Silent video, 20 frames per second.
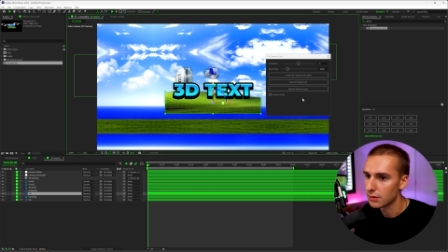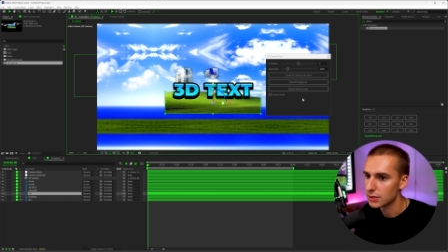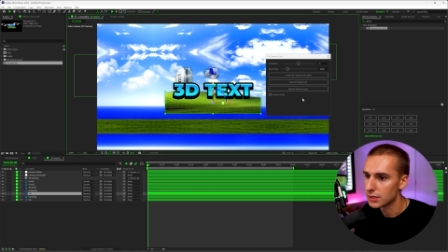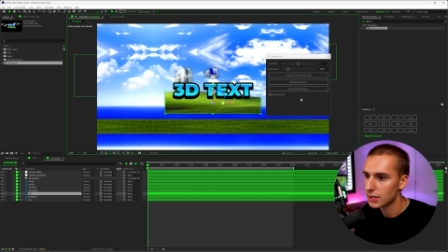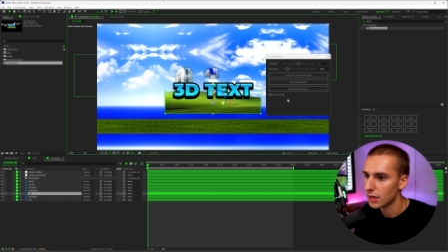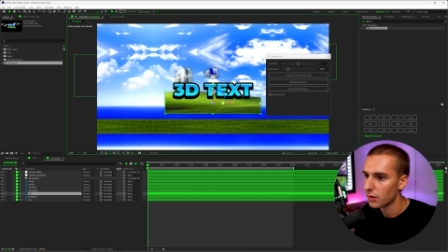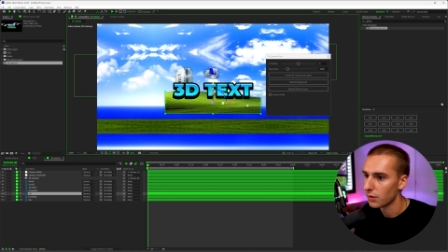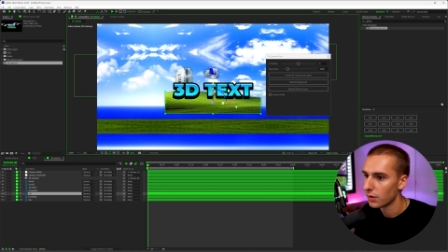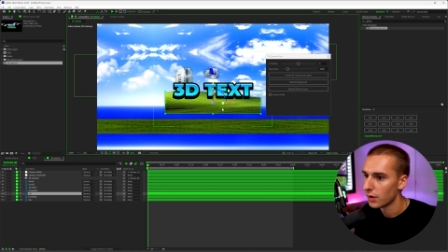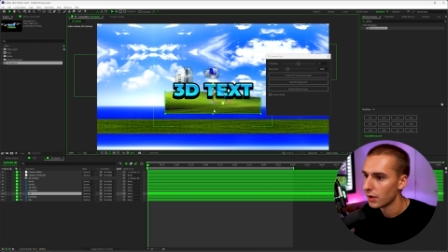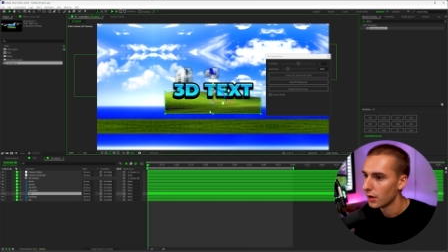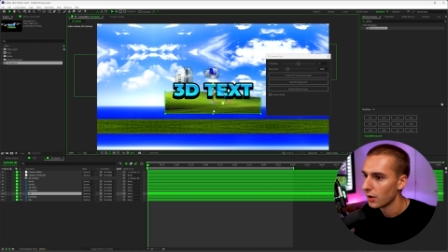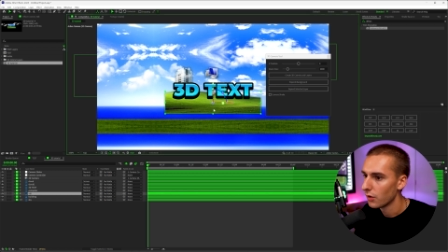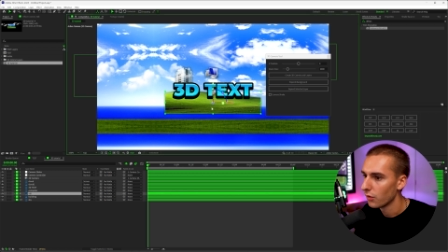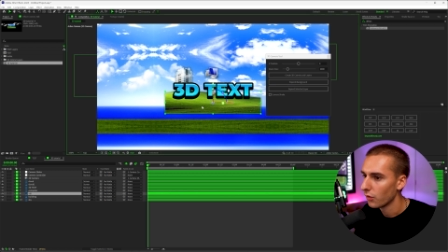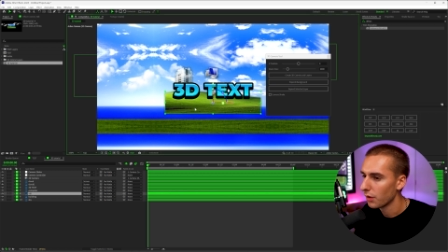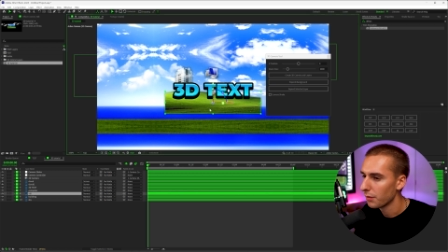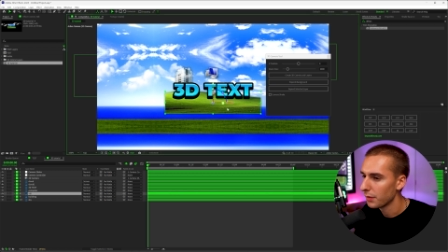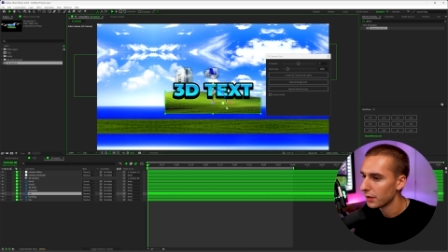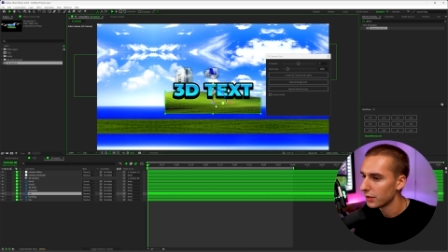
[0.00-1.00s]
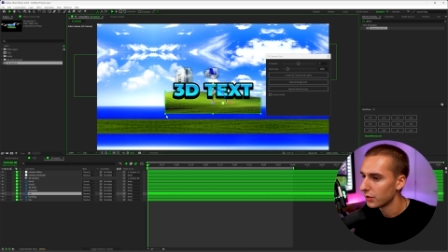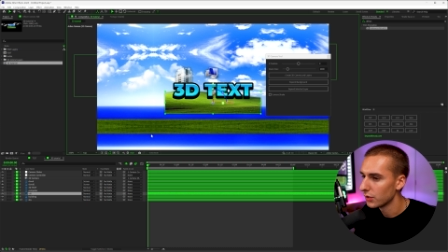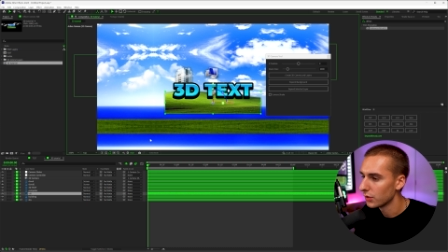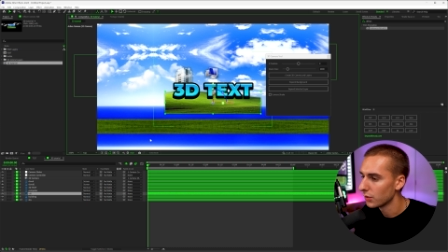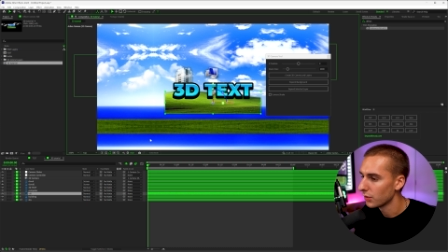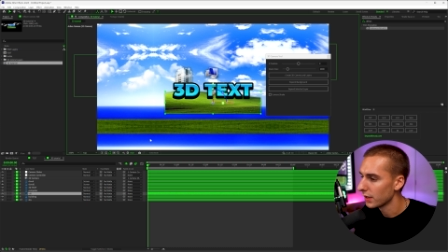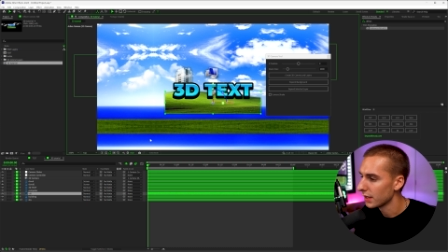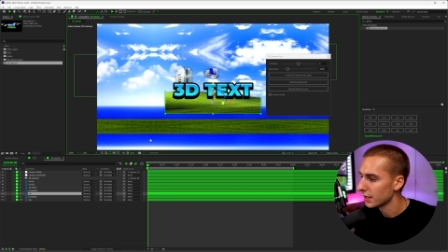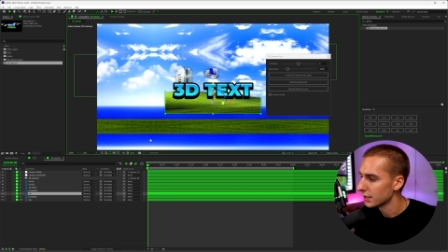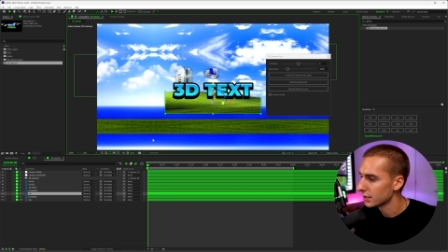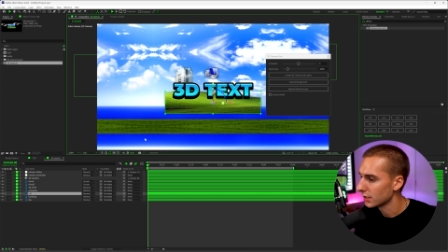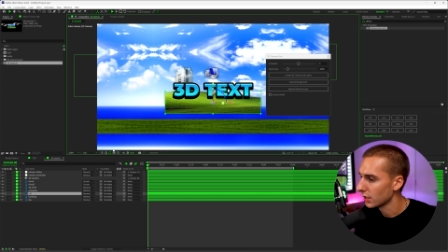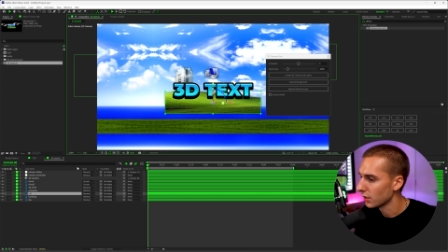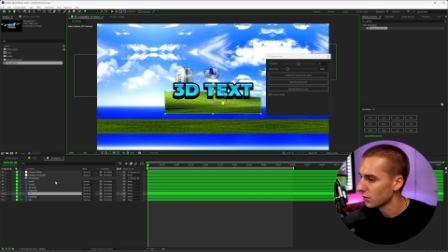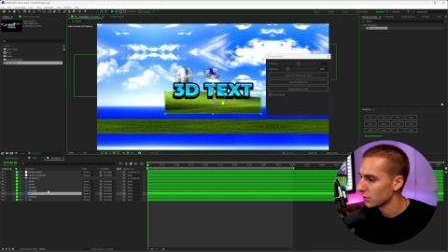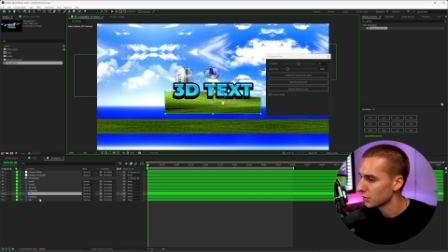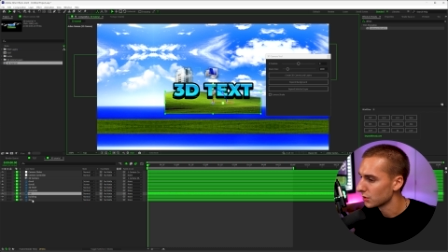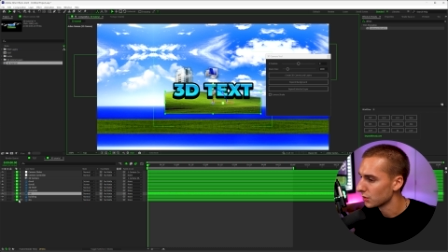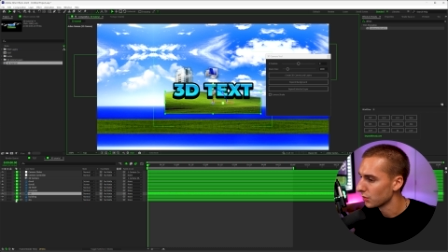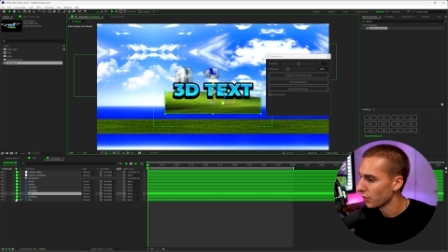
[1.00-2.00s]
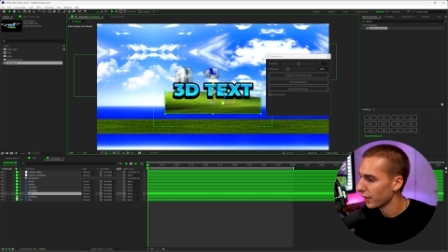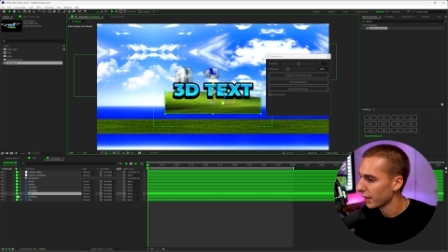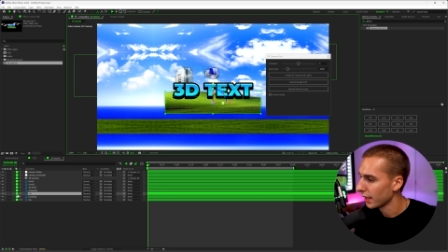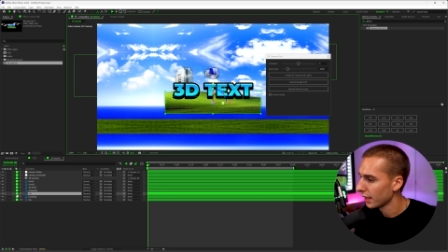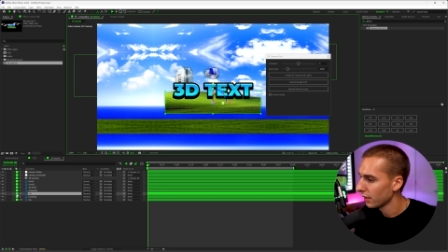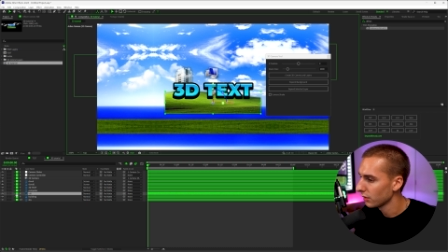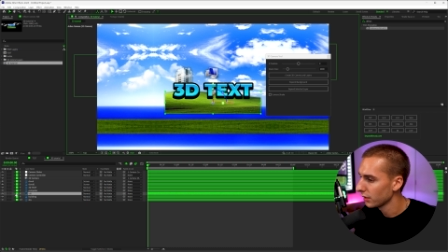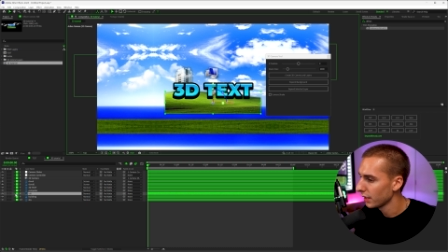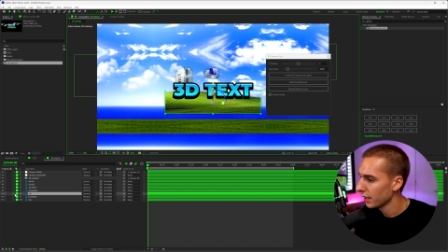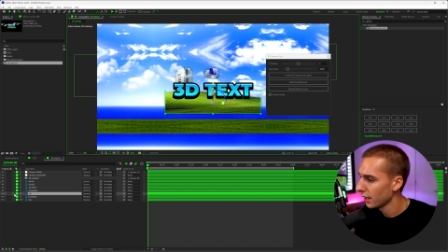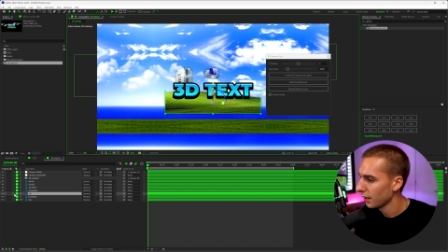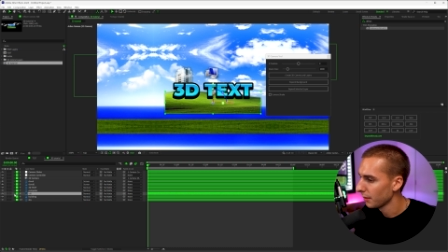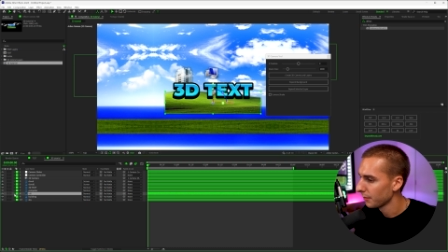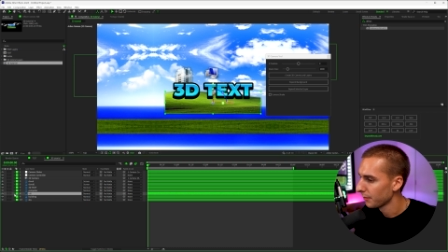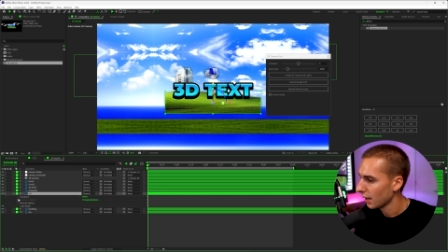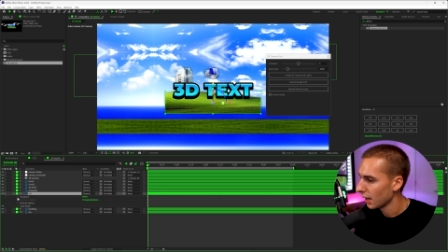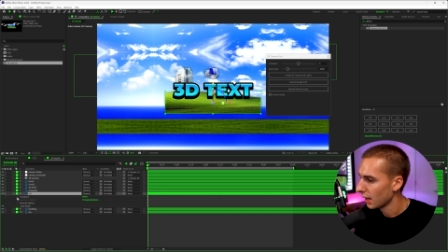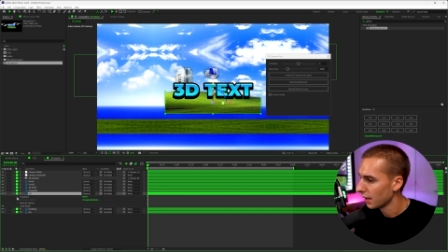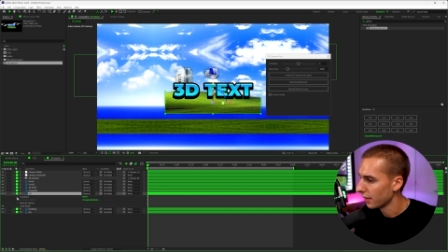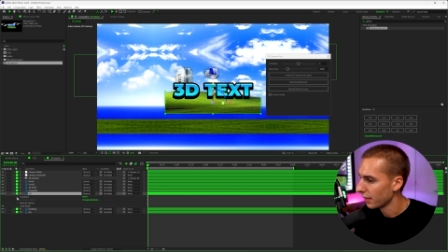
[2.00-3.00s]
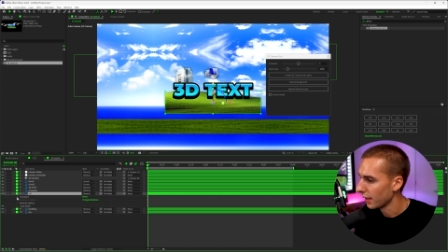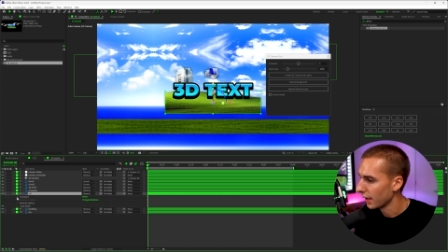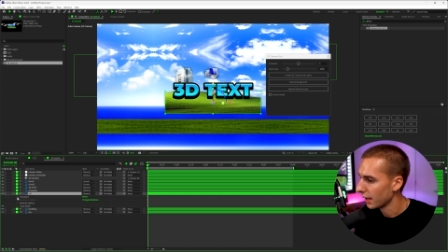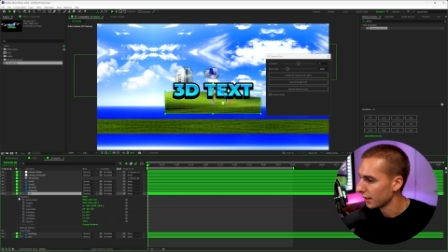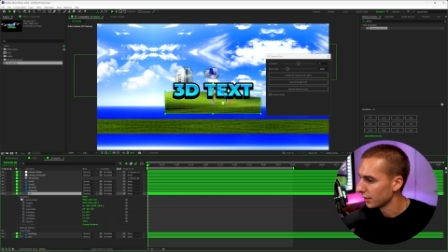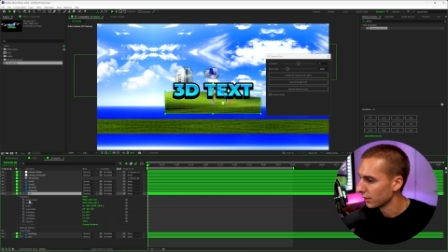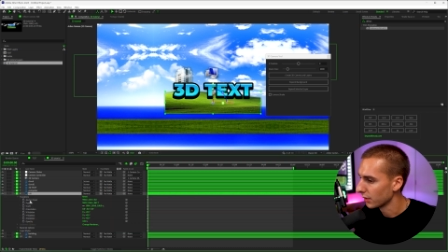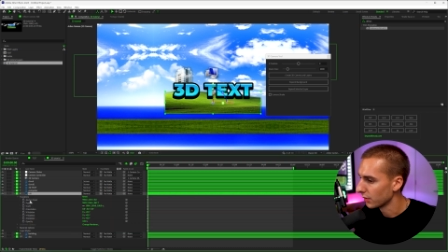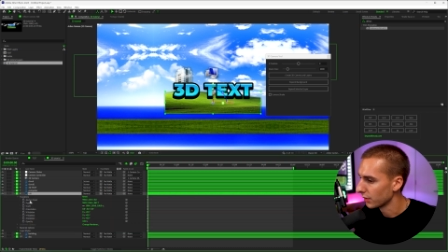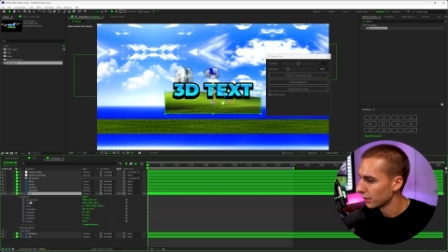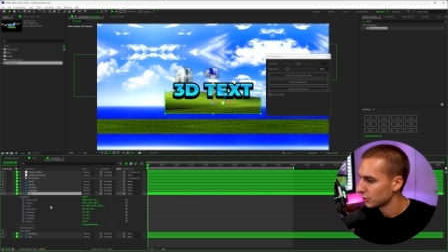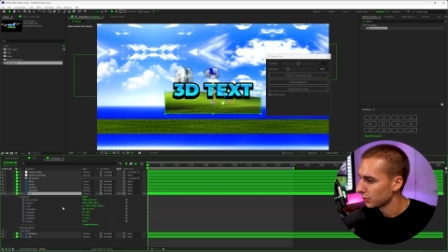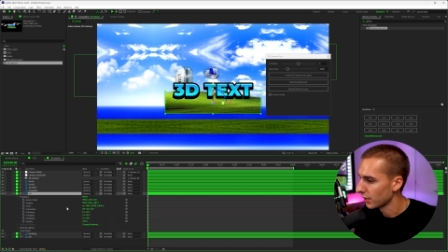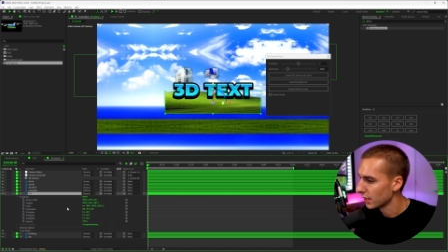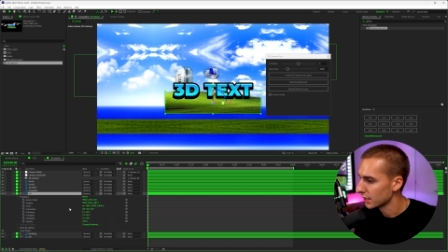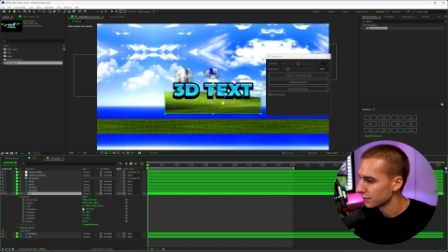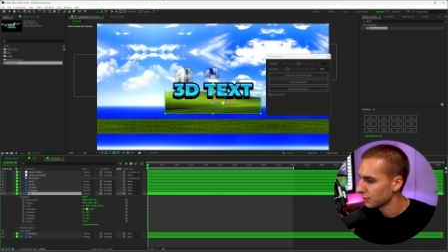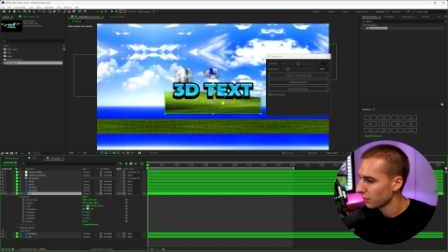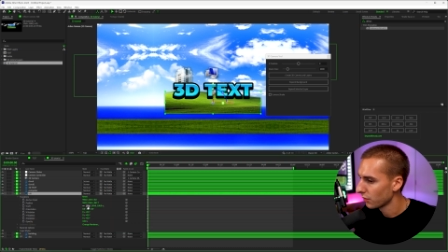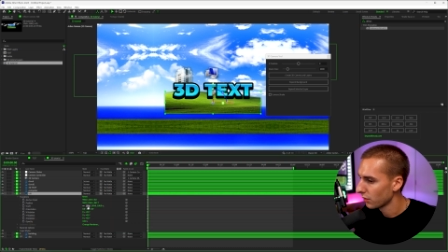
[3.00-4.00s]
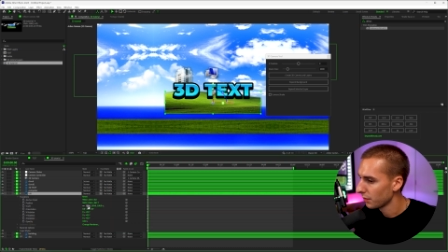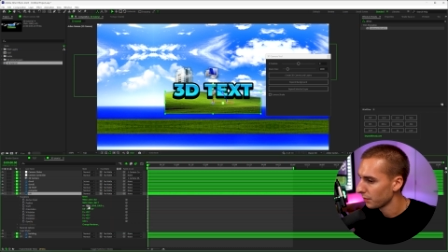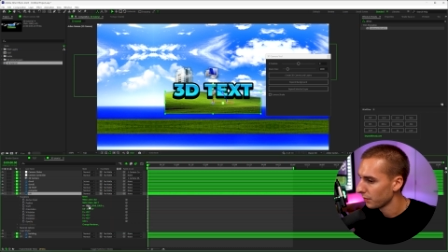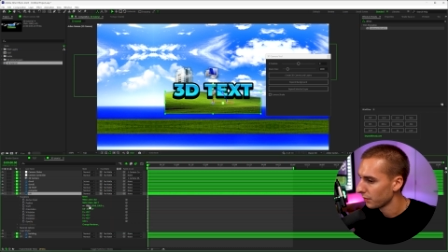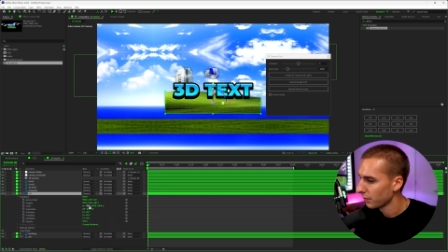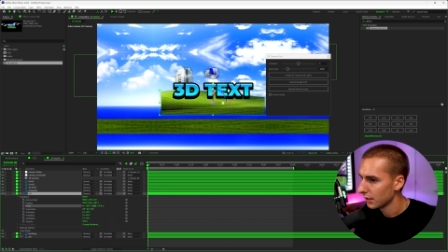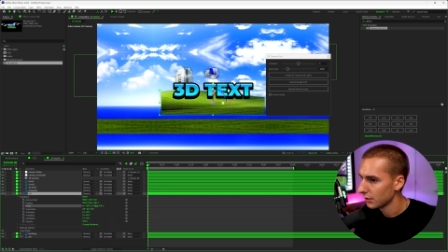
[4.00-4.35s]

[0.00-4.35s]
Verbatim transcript: So what I'm gonna do is go to the hill layer and then go to transform